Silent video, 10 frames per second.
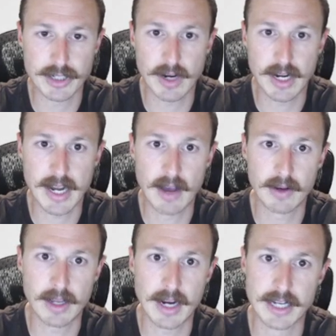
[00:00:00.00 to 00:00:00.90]
right now.
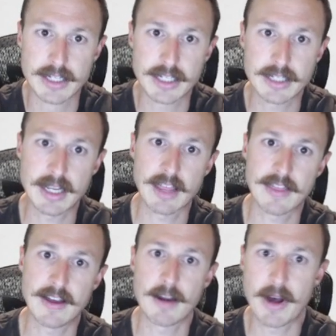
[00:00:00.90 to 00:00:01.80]
And I just like
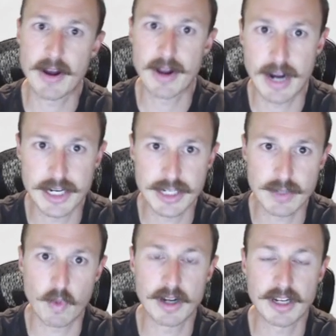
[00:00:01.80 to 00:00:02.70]
thought about it, and I just
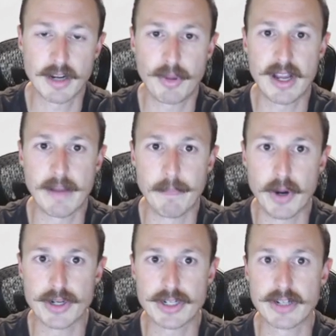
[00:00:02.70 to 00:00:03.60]
wanted to play a
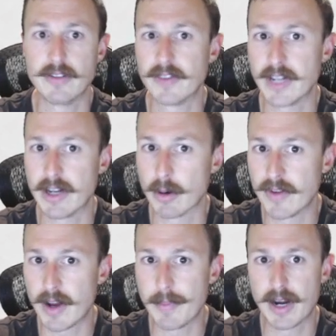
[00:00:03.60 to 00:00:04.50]
bunch of Hero of
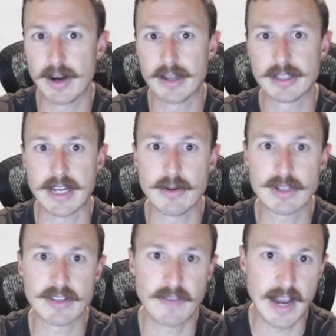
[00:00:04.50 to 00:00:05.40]
Dominarias. I know it's a
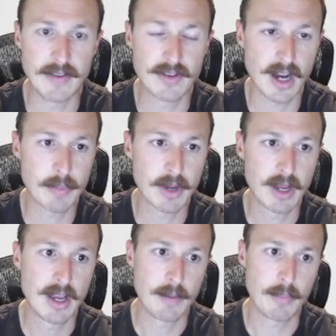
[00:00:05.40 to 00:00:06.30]
5-drop,
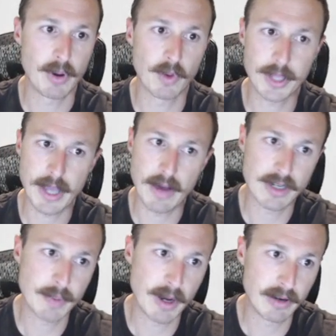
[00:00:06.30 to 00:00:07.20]
but with
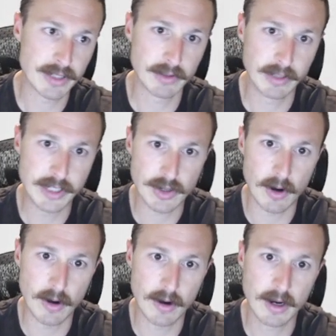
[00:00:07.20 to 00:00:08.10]
Counterspell, it's really
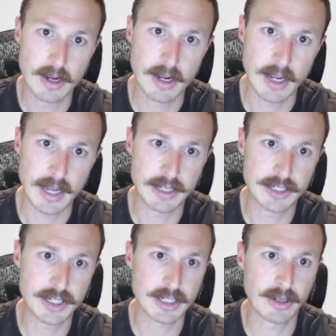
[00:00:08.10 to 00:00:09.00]
strong, and it's
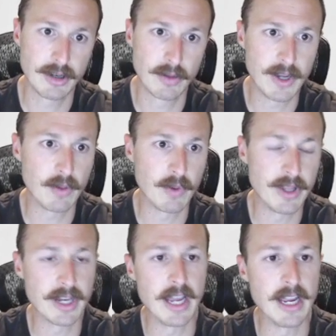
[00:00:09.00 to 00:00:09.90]
just a good way to win the
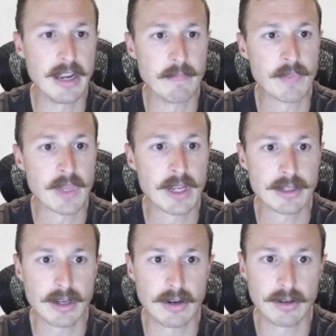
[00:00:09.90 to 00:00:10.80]
game.
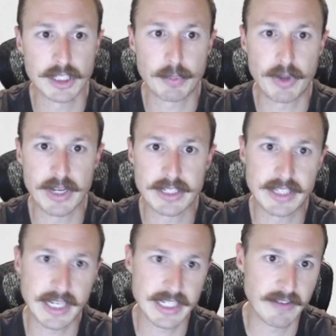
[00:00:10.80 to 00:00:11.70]
So just playing
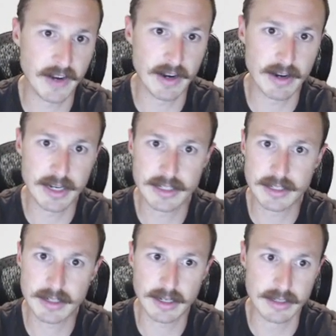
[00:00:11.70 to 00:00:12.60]
6
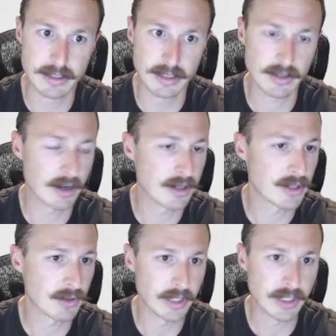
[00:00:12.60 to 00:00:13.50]
Teferis, because this card is
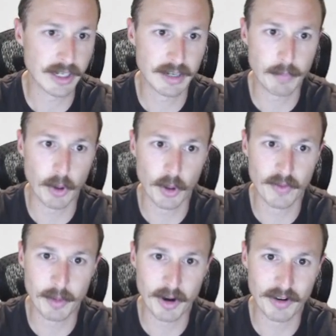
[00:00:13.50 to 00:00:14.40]
really good. Both of them
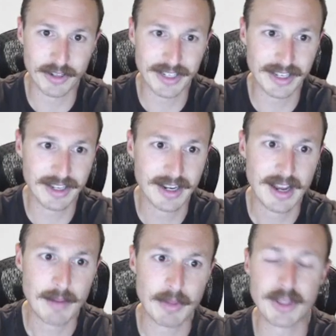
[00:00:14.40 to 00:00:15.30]
are really good.
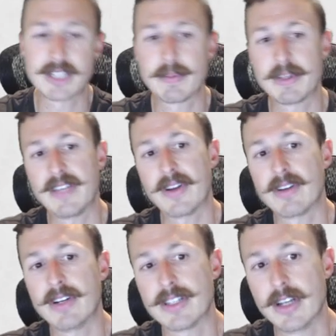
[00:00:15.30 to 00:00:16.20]
But this specifically
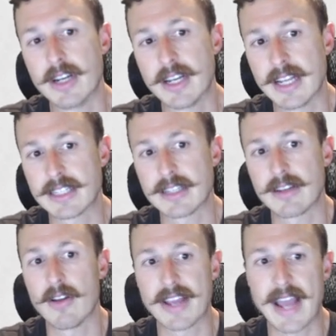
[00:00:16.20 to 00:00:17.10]
is good against all
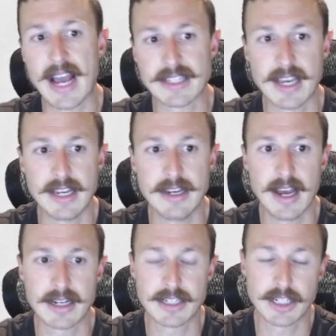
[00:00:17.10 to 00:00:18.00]
the Cascade
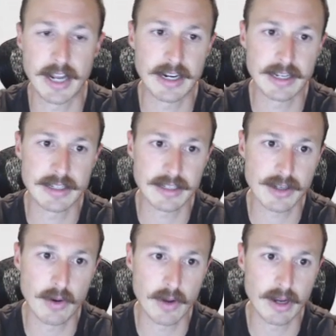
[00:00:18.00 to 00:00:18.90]
decks shenanigans that's
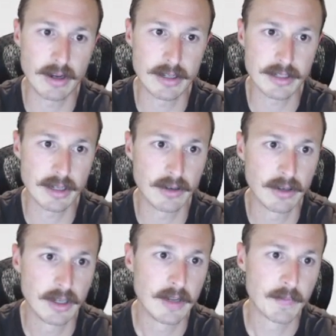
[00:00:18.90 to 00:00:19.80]
going on. So
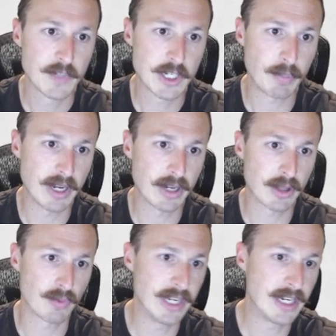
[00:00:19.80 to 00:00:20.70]
just playing
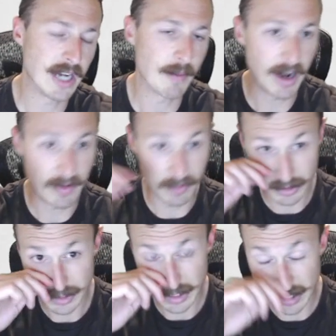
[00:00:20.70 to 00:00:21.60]
3 Time Ravelers.
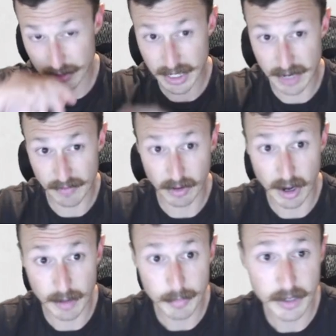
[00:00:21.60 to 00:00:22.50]
I know it's kind of a
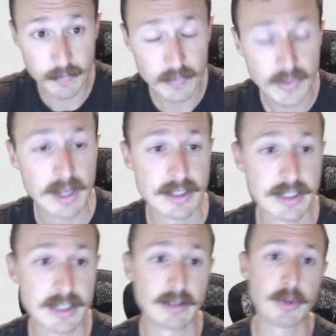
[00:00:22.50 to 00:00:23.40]
lot, but
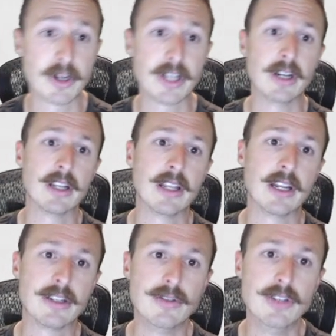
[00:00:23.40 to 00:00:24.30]
still pretty good. And then
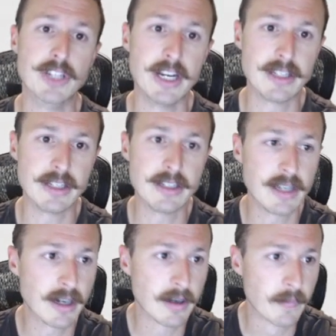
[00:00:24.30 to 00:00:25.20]
2 Jaces
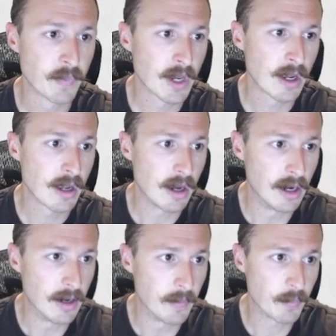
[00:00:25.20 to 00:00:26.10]
here.
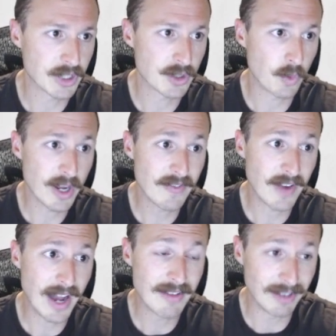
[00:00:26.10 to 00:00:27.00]
But
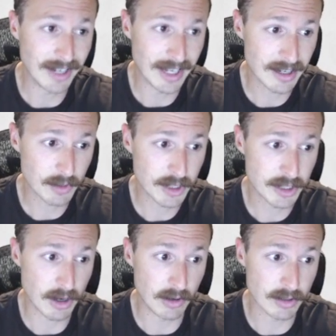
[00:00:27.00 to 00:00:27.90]
25 land, which is
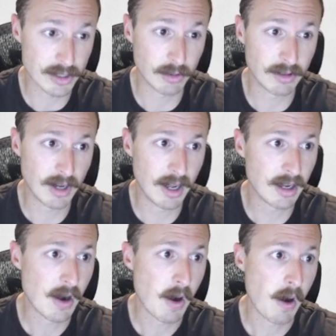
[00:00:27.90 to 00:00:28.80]
also a lot.
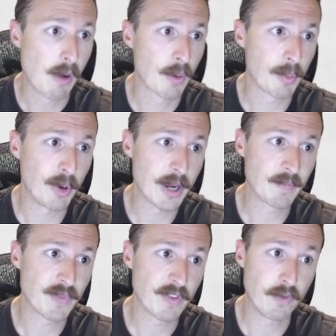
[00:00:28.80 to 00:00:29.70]
We're playing
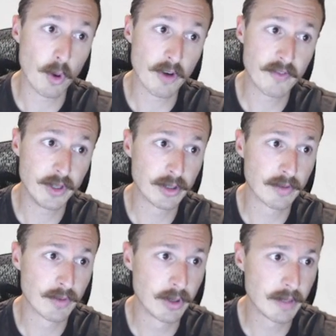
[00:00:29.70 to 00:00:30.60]
4 Field of
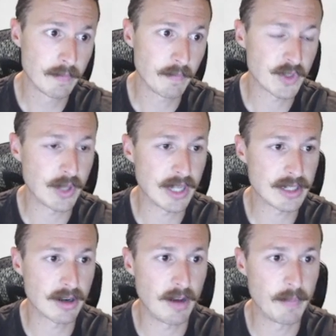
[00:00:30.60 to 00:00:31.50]
Ruin, so that's our
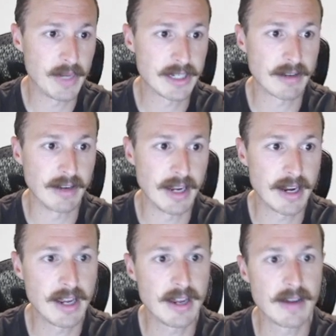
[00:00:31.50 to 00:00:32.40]
non-basic land
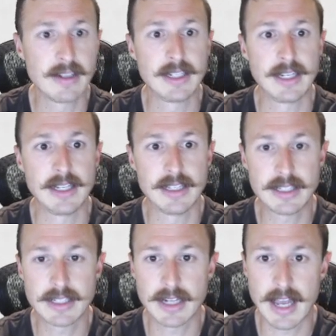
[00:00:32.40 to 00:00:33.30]
hate. And this is,
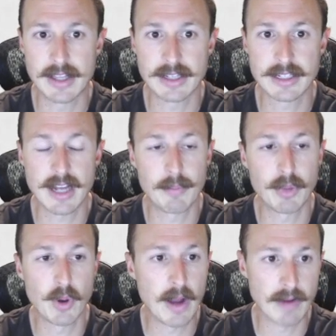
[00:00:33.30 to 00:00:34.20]
again, this is not
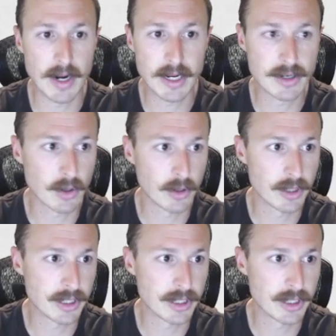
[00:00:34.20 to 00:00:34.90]
blue-white red control. This is